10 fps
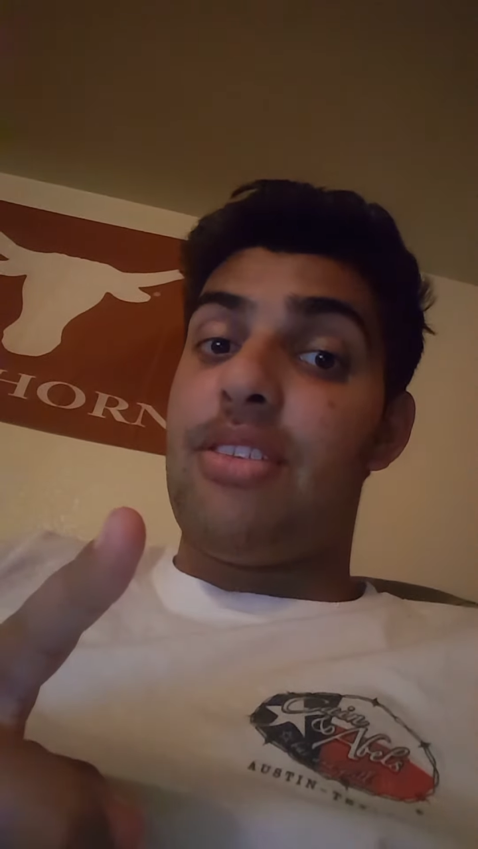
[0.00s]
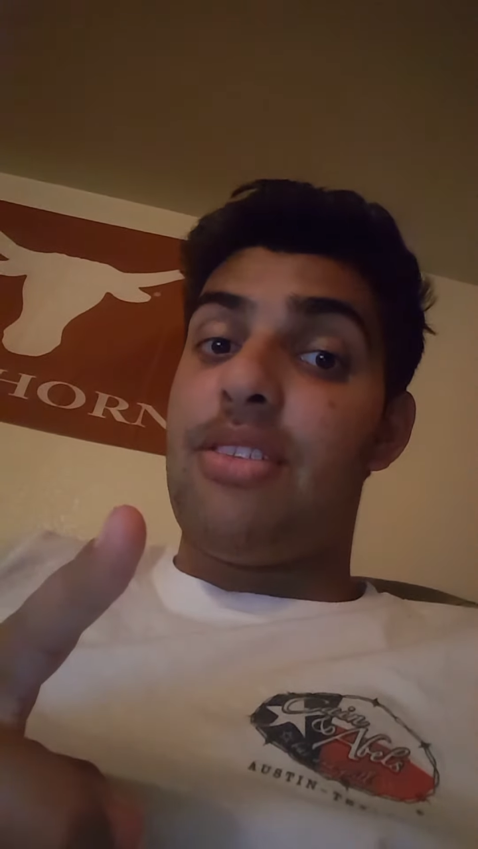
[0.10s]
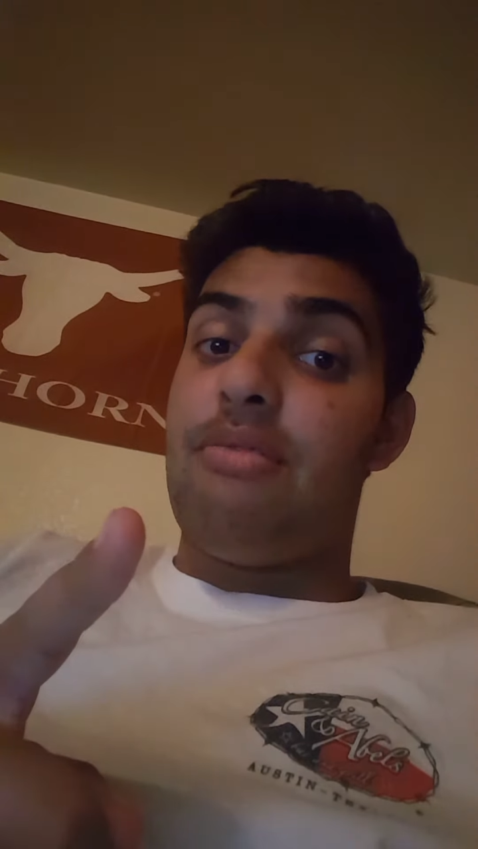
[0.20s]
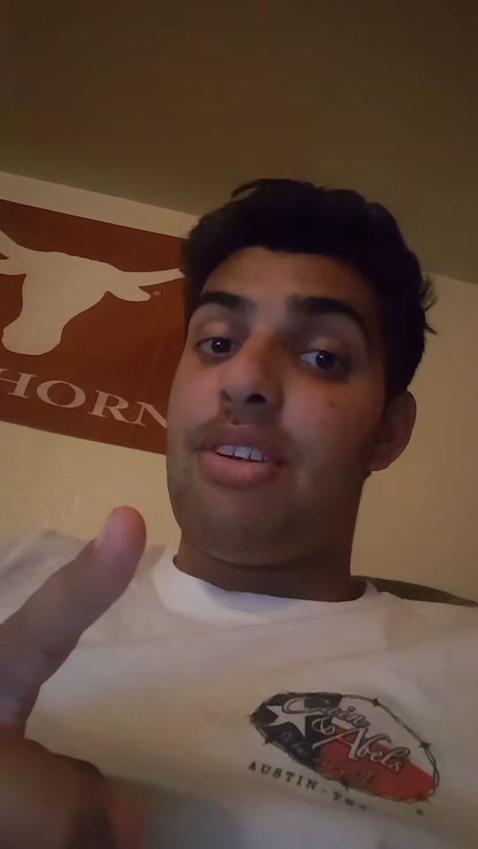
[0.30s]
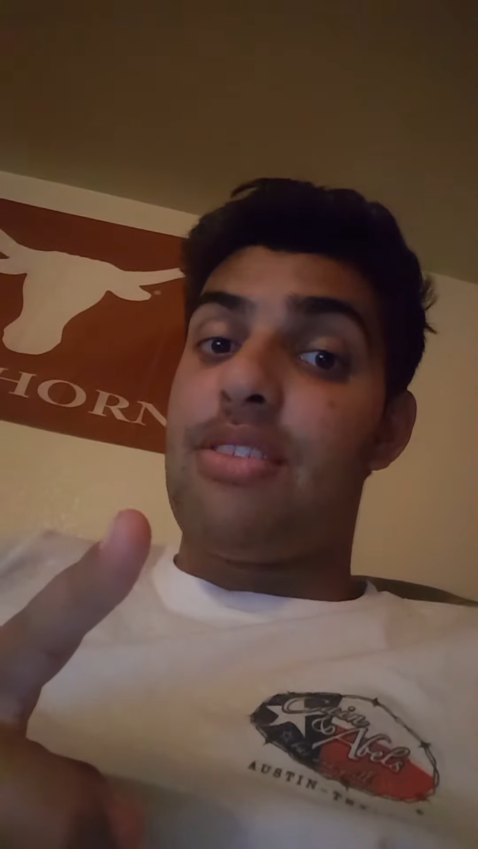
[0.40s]

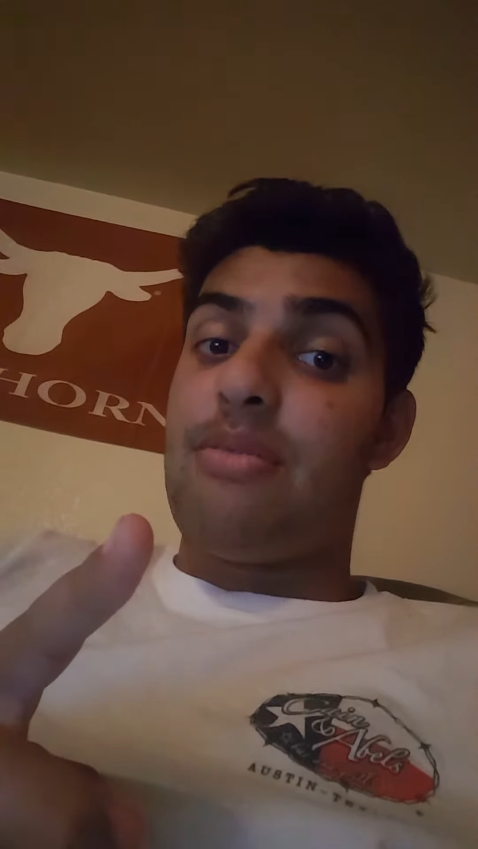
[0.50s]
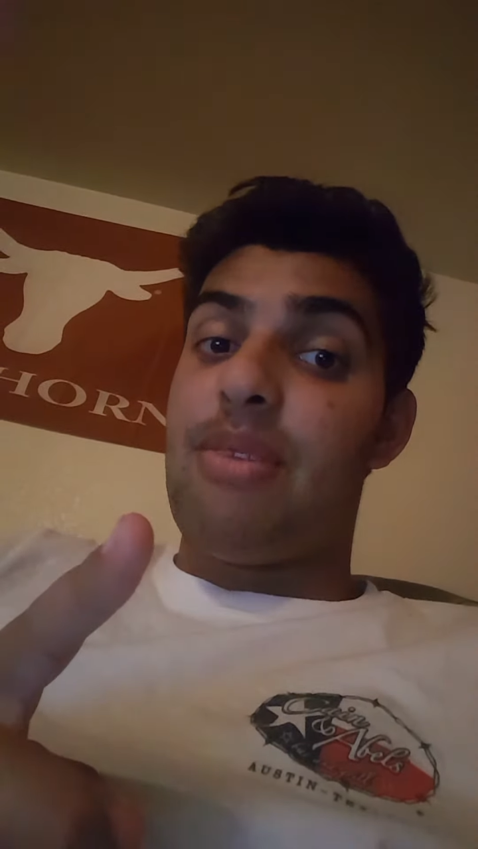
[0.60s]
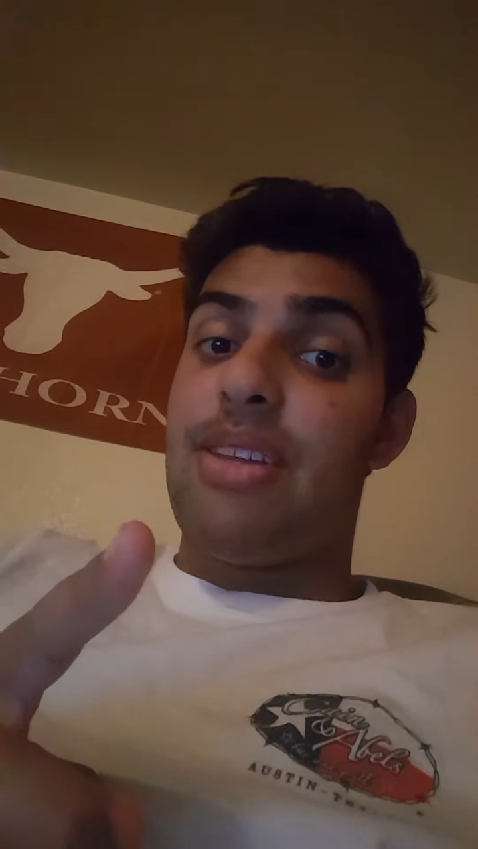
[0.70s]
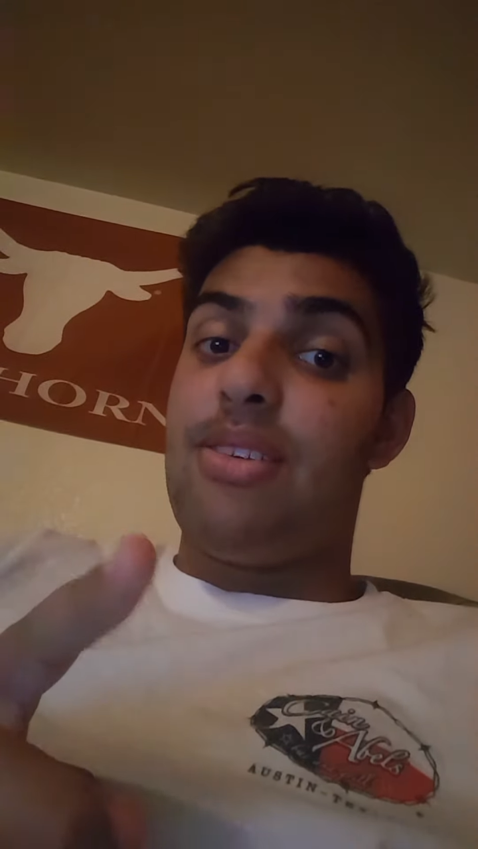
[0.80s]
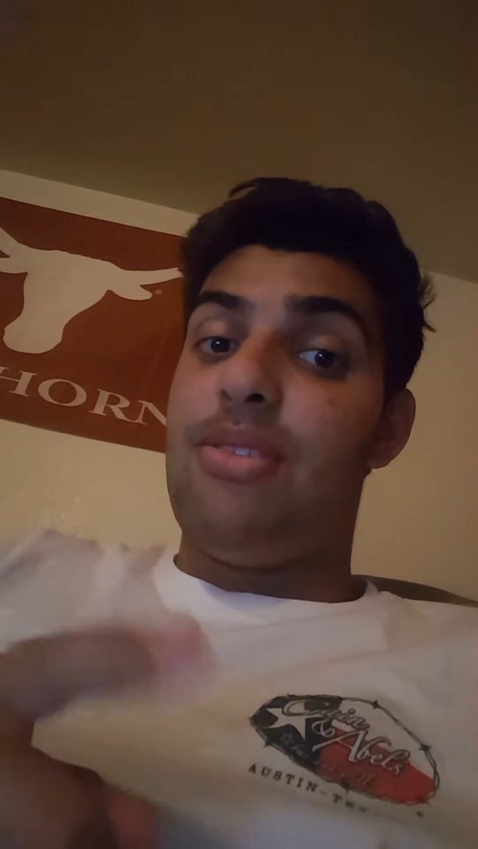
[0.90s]
than Rachel
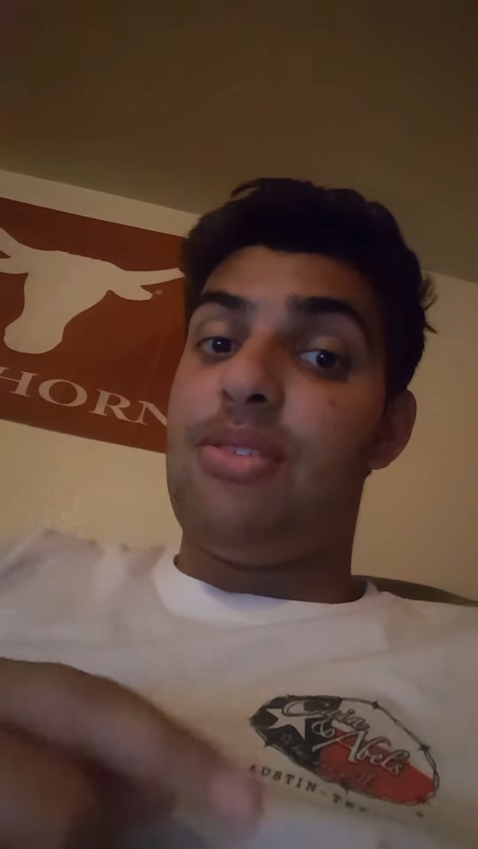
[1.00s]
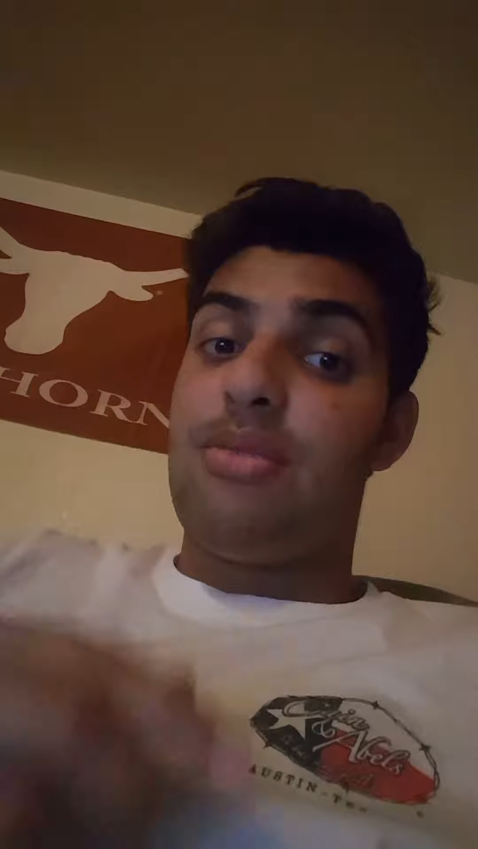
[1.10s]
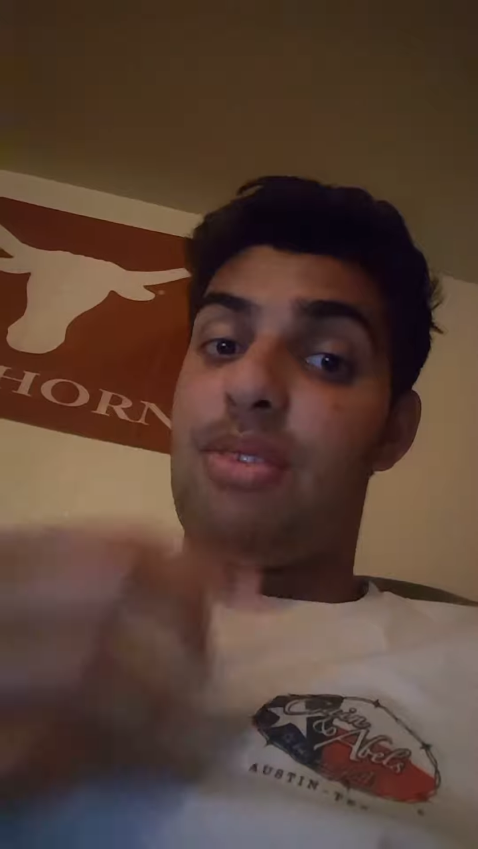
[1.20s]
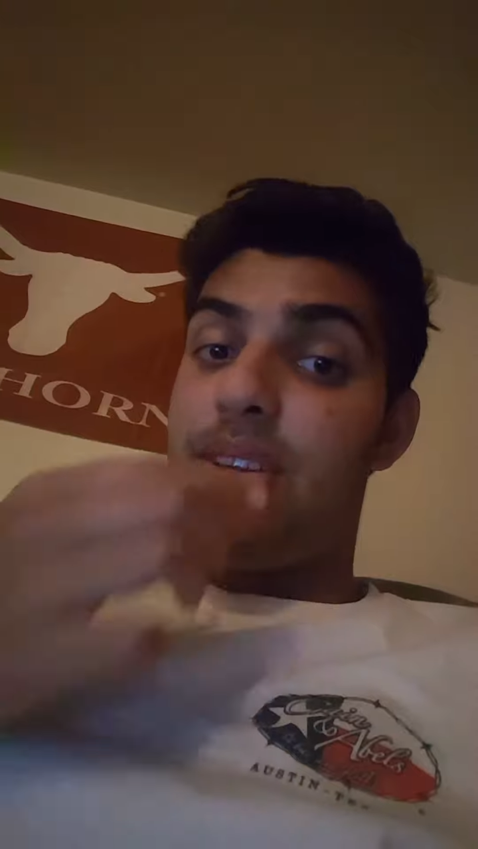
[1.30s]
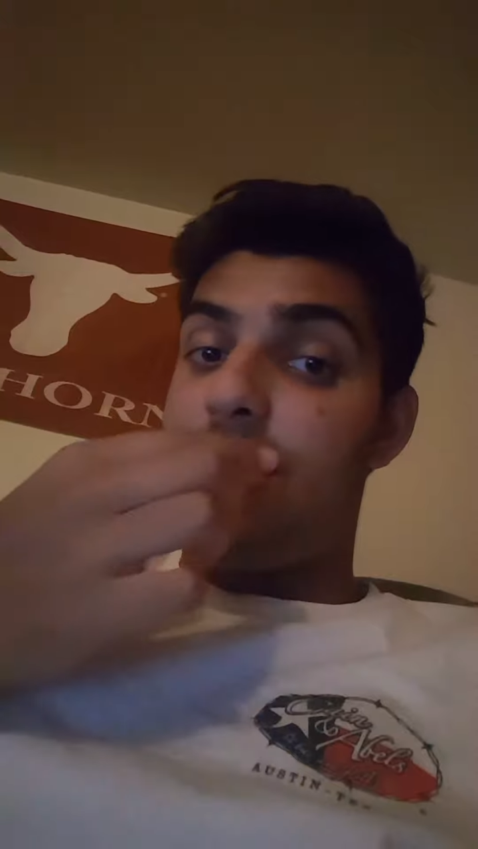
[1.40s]
Matthews should
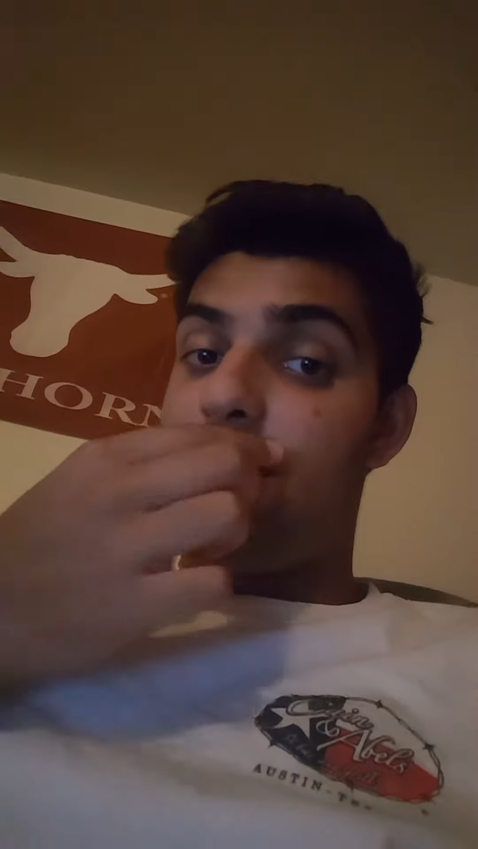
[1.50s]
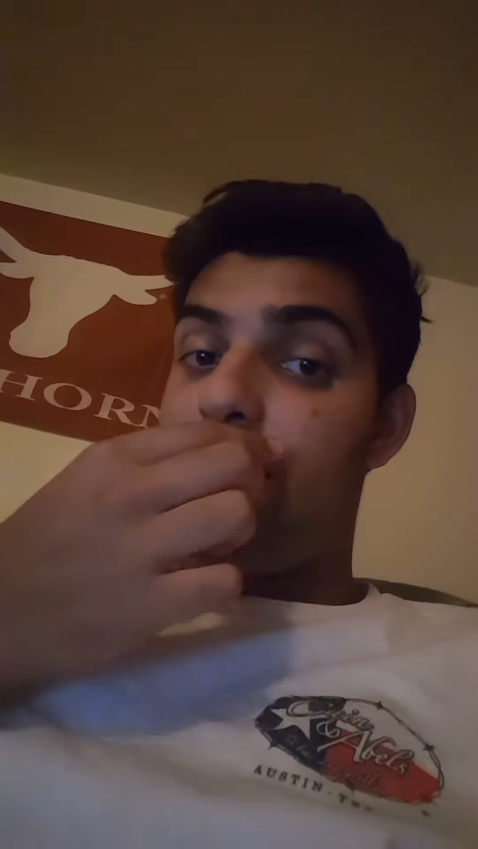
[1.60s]
watch it